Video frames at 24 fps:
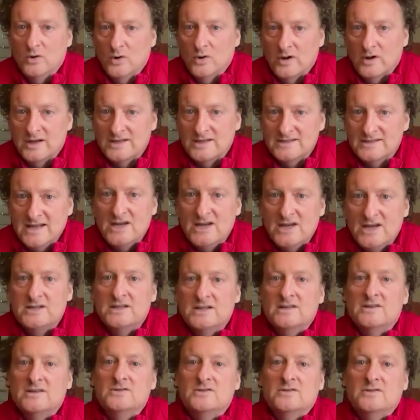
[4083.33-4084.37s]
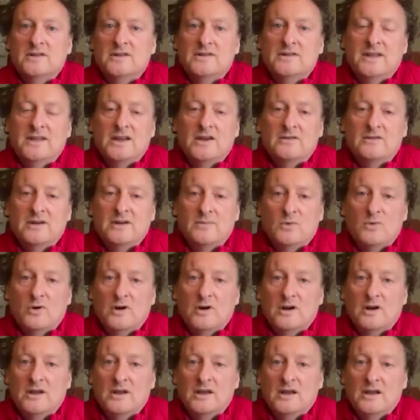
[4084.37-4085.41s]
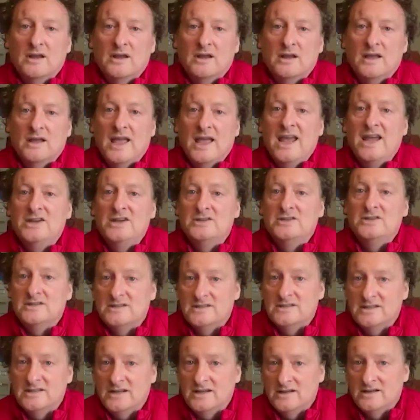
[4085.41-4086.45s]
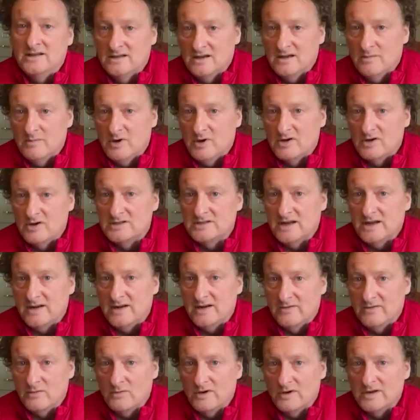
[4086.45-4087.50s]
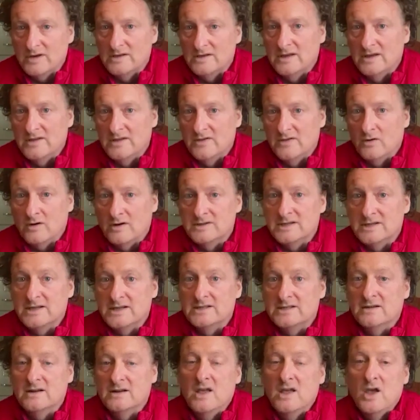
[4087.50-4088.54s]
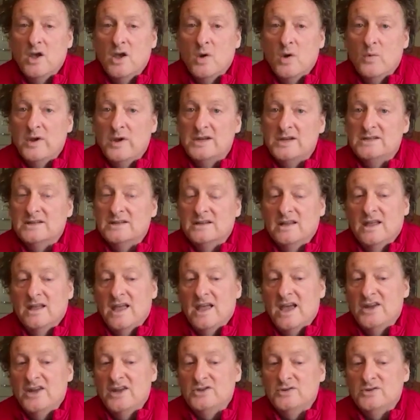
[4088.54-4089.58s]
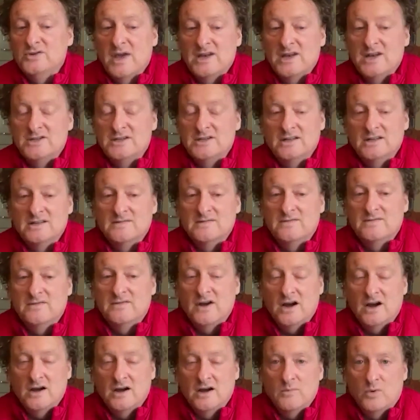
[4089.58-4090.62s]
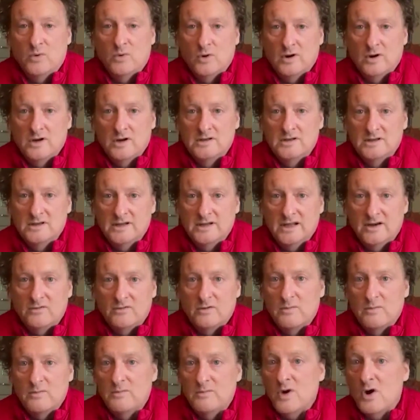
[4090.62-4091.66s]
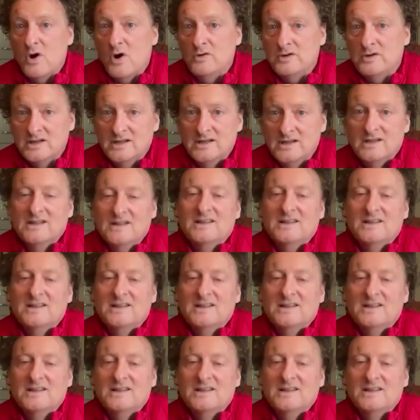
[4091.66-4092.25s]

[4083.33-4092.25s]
organization so that they can create more agency amongst everyone in the organization, which, as you mentioned, is very important in a remote